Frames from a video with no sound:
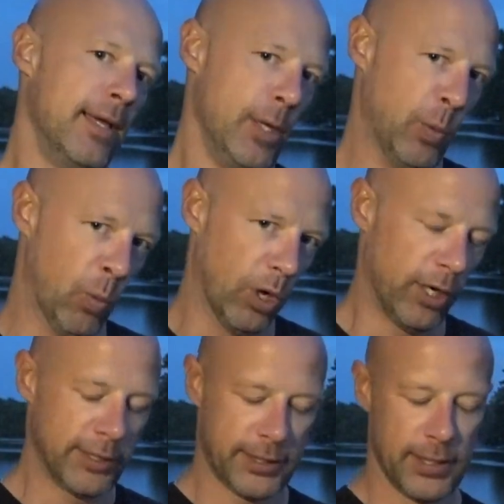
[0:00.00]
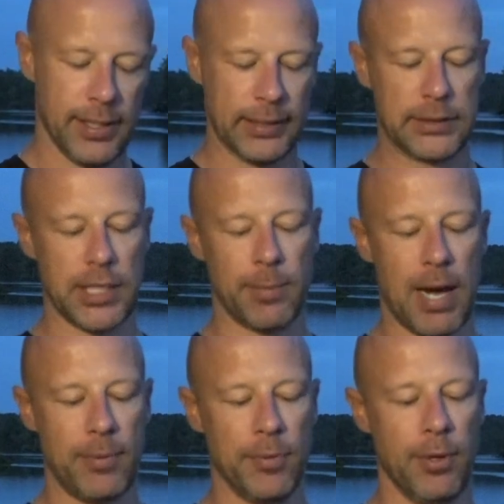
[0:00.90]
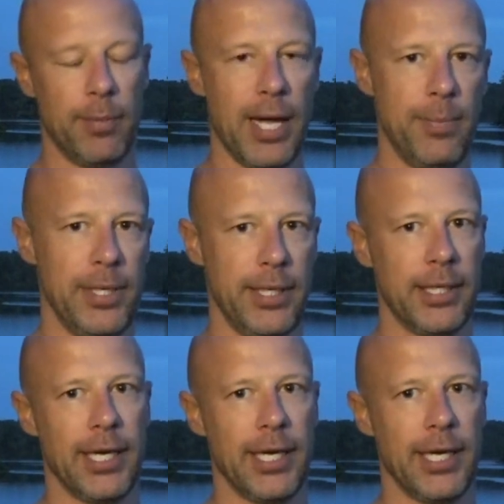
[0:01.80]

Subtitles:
It works. It's suboptimal in my opinion.